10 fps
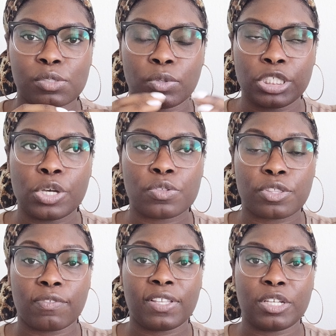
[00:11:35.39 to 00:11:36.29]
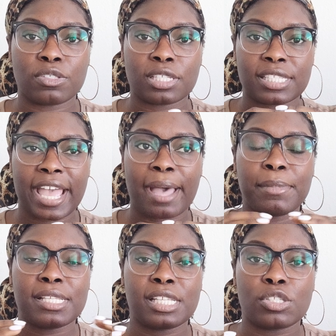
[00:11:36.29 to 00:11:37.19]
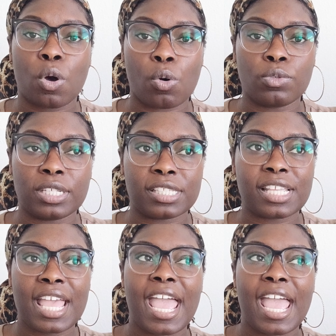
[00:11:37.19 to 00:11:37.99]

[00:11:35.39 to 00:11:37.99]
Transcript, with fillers: When you go to the videos, the tab that says oldest,